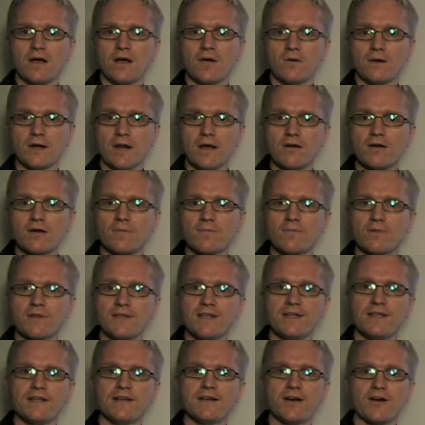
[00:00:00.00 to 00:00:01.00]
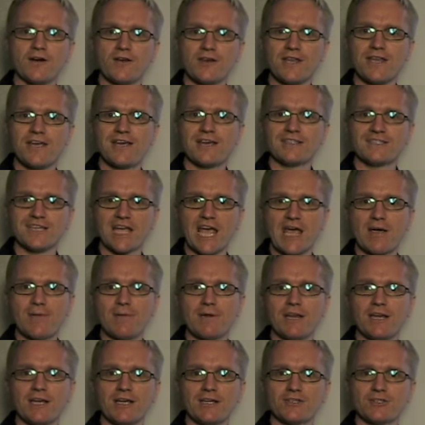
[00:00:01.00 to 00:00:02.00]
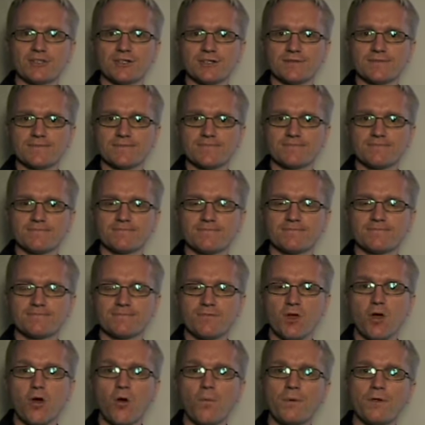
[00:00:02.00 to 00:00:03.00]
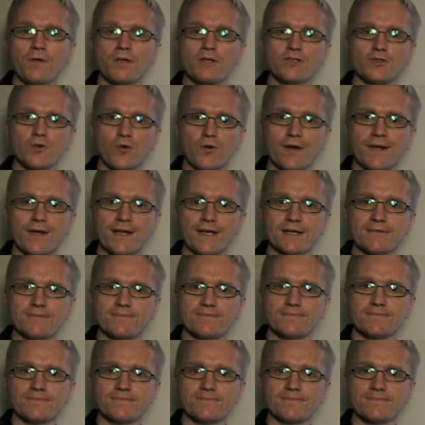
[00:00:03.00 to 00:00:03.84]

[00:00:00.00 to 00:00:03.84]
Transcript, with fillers: We're now completed our knee examination. We hope you enjoyed it